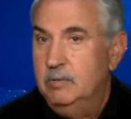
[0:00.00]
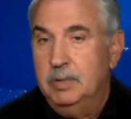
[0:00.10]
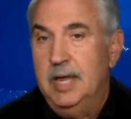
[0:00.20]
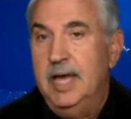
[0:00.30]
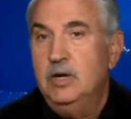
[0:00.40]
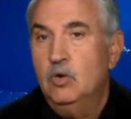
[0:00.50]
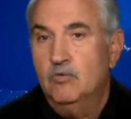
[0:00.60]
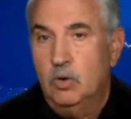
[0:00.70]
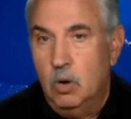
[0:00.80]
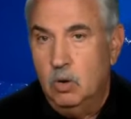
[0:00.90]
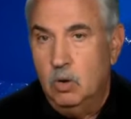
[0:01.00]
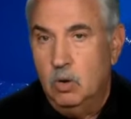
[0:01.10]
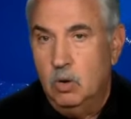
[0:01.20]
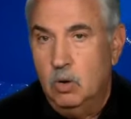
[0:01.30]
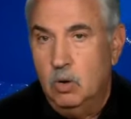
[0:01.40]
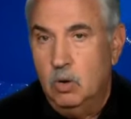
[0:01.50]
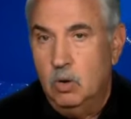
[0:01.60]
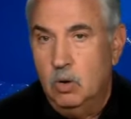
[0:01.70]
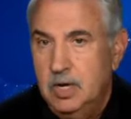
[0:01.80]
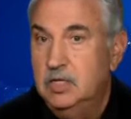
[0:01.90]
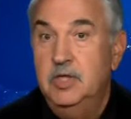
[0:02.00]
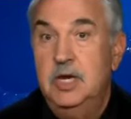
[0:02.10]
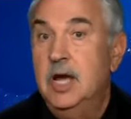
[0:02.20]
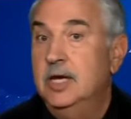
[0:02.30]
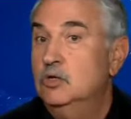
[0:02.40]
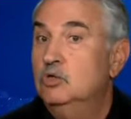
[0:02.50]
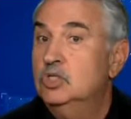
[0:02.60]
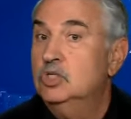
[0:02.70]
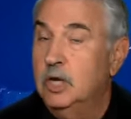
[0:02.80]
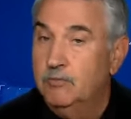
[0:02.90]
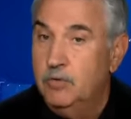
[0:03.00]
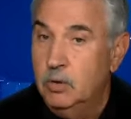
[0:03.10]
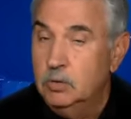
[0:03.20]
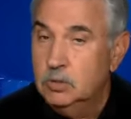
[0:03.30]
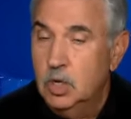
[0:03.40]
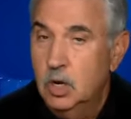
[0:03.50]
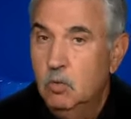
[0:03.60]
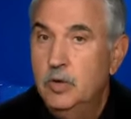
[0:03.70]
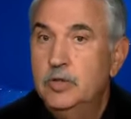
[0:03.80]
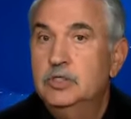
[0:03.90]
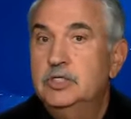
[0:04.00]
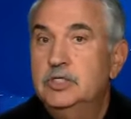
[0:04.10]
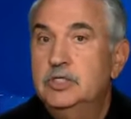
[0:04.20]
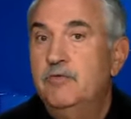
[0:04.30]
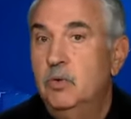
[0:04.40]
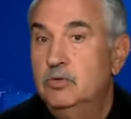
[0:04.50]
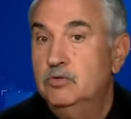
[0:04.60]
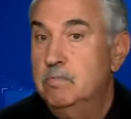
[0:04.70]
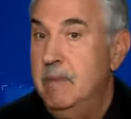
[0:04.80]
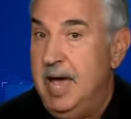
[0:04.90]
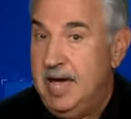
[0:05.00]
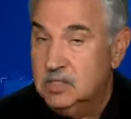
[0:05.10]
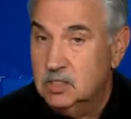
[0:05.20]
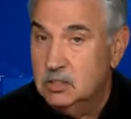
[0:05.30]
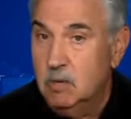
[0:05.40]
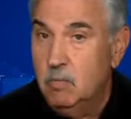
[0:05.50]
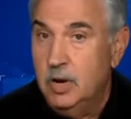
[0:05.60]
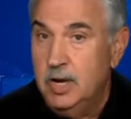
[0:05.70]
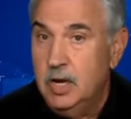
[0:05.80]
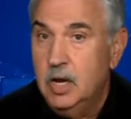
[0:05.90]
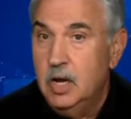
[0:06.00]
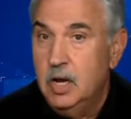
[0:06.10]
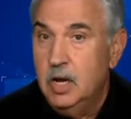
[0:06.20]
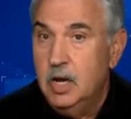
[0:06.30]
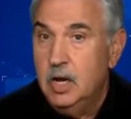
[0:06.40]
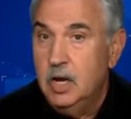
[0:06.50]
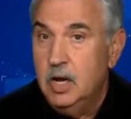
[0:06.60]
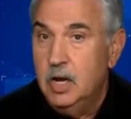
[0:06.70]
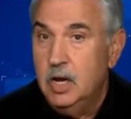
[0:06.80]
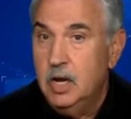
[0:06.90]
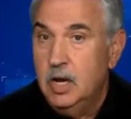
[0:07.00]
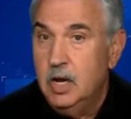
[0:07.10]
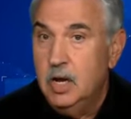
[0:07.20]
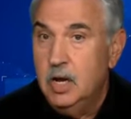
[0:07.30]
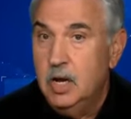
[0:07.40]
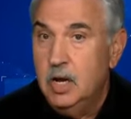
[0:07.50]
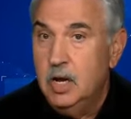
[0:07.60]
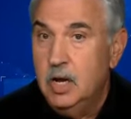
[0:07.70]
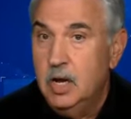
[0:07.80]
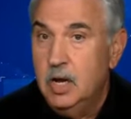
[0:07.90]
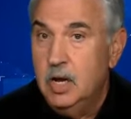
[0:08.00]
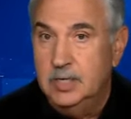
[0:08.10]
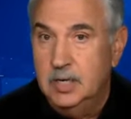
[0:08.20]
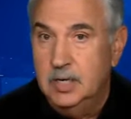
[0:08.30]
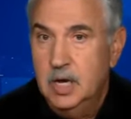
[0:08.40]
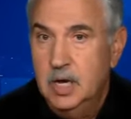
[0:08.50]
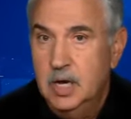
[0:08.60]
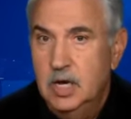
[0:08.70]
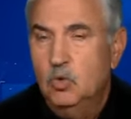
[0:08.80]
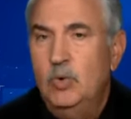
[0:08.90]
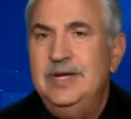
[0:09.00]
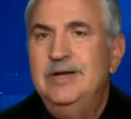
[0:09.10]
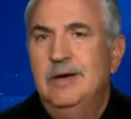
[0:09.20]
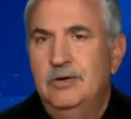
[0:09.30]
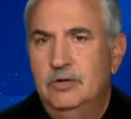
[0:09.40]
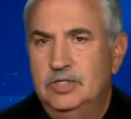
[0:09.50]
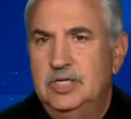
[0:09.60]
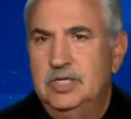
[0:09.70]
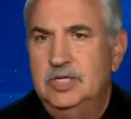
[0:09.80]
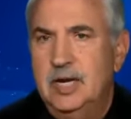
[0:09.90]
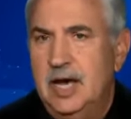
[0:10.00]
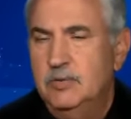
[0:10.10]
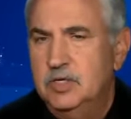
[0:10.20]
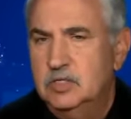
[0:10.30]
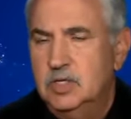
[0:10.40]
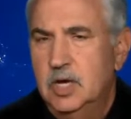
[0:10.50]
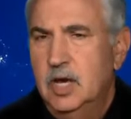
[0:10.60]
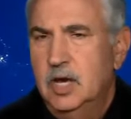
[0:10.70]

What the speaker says: been planned over a long period of time. Did they not use cell phones? Were those cell phones masked some way? Maybe with the help of Iran? I have no idea. So we need to understand how this